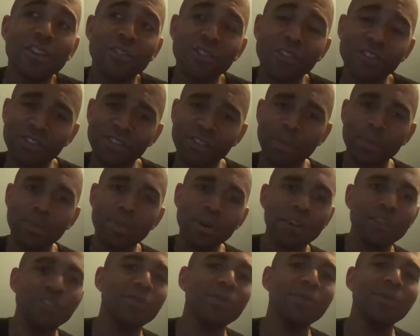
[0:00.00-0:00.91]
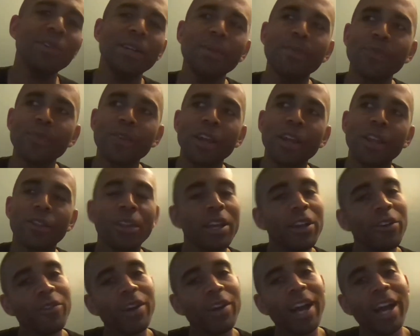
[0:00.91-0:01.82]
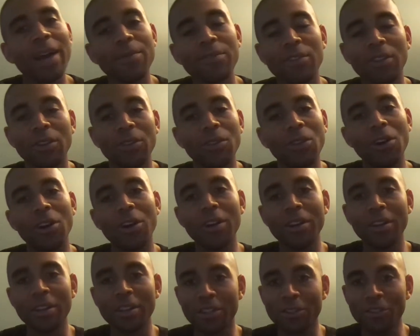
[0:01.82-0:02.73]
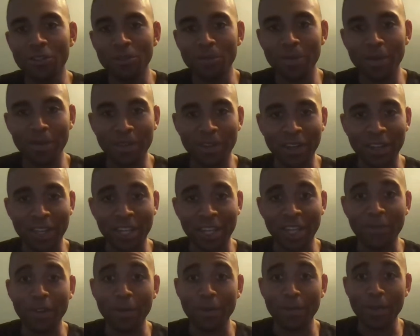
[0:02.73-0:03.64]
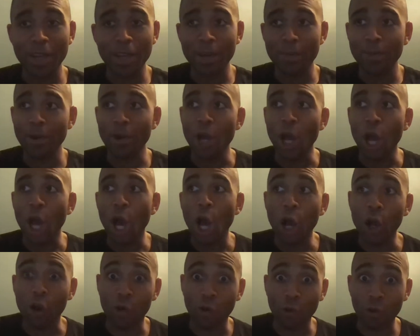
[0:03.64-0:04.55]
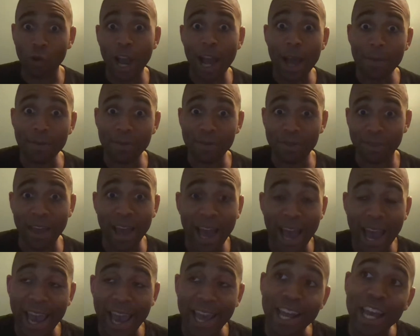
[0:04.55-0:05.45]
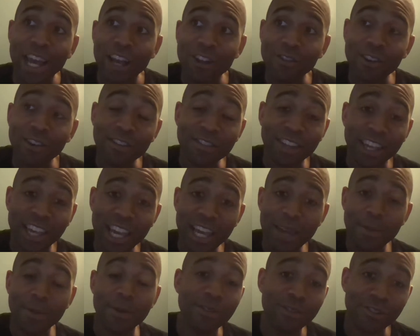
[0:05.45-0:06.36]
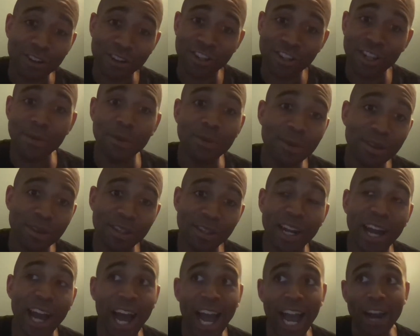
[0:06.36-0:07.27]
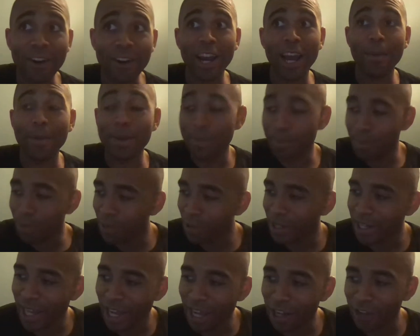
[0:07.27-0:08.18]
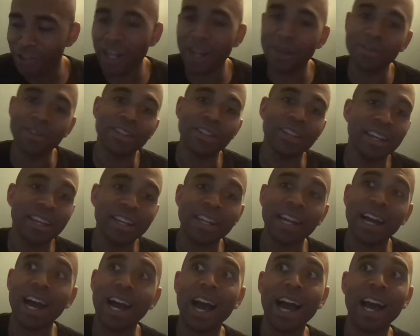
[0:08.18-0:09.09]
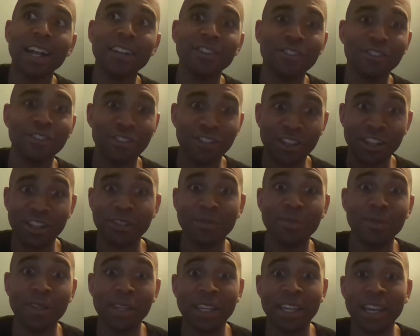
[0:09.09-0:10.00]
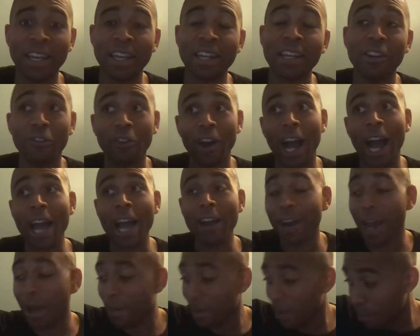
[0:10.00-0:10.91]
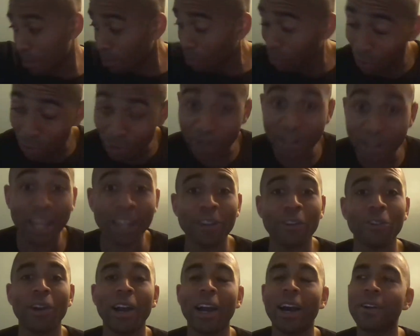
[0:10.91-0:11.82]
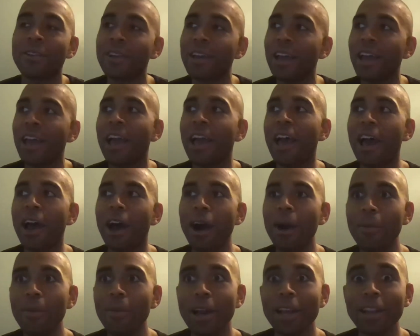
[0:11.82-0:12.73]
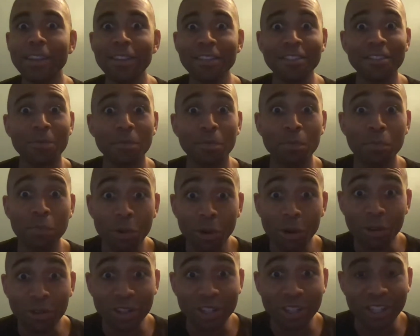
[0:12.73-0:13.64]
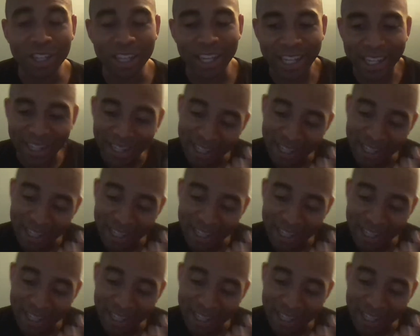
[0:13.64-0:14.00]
tries to punch me, then grabs the long tube of a gift wrapping paper, grabs that, starts hitting me with it. I grab it, put it down, she grabs it again, and she hits me again. I grab it, put it down on the ground. I'm like, this is bullshit.